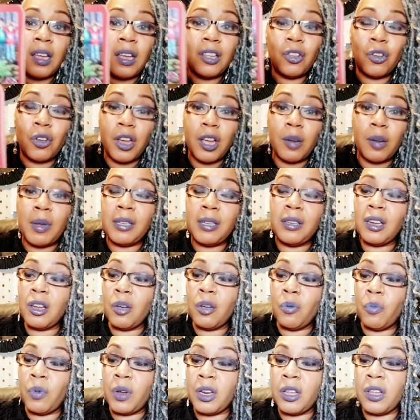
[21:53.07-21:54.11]
You could be
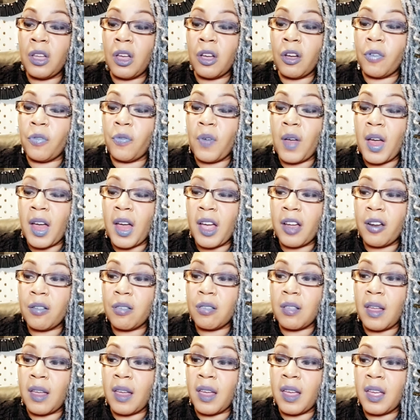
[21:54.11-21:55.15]
dealing with a younger fire
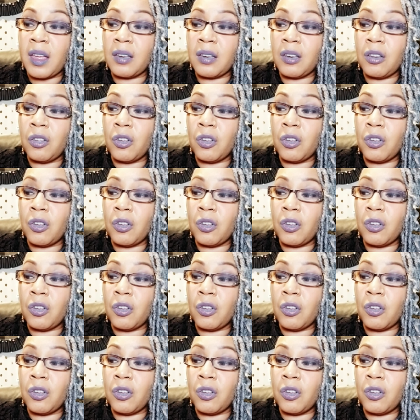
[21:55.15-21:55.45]
sign.